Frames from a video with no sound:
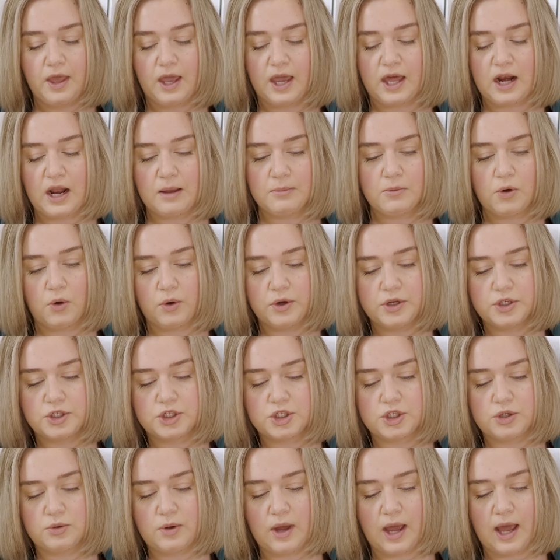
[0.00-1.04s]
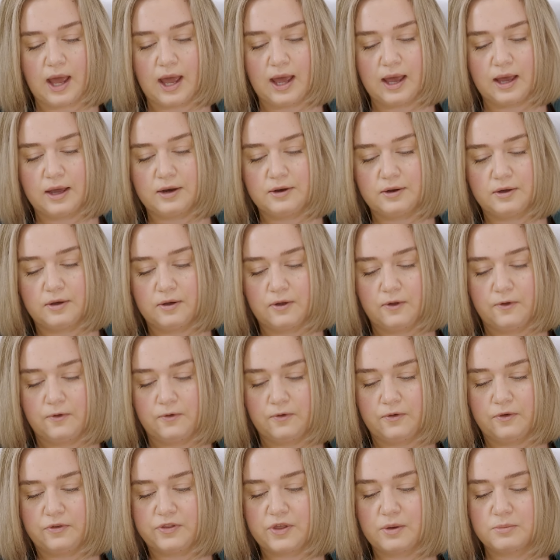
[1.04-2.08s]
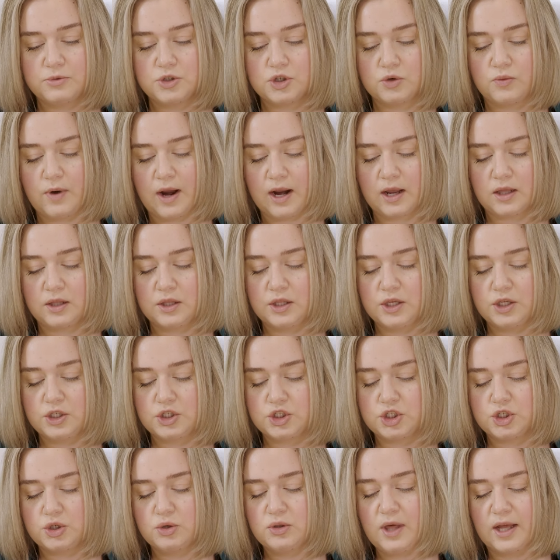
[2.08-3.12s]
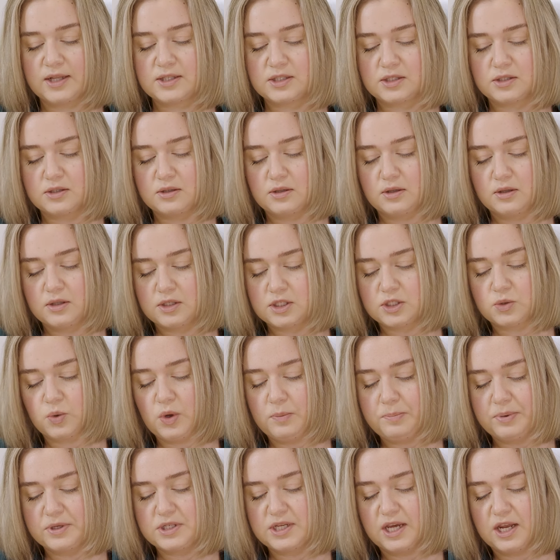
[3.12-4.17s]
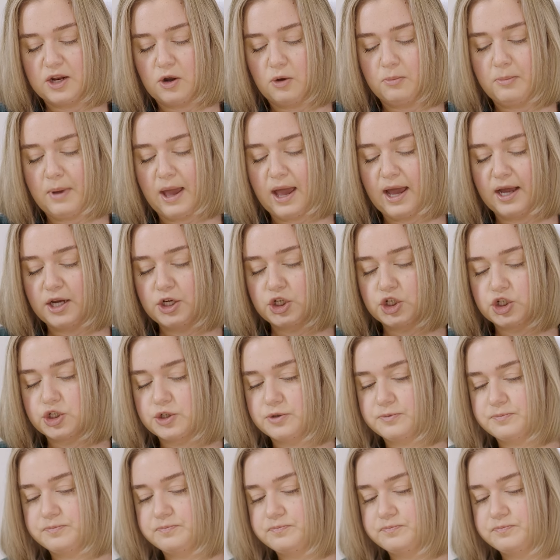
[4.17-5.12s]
and I'm going to add them directly to that sweet potato mash.